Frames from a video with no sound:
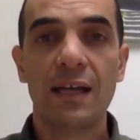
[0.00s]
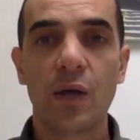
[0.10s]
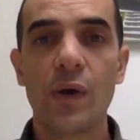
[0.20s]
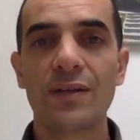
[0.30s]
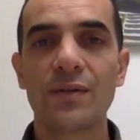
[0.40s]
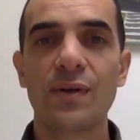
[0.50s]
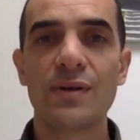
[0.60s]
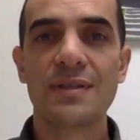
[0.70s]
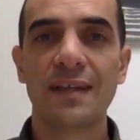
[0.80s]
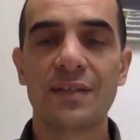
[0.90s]
Go ahead and do
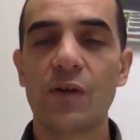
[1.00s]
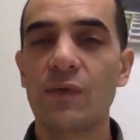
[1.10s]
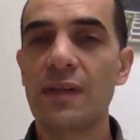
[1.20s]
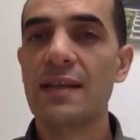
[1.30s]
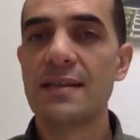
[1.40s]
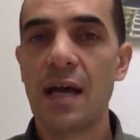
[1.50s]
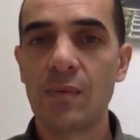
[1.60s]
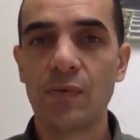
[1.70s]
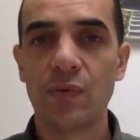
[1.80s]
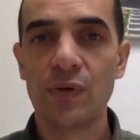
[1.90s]
those things. Hopefully that's
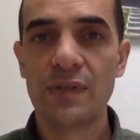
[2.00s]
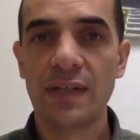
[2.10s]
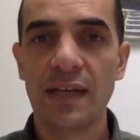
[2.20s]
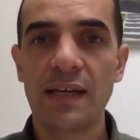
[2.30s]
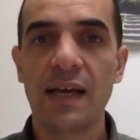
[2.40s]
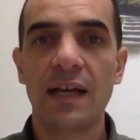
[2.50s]
helpful for you today.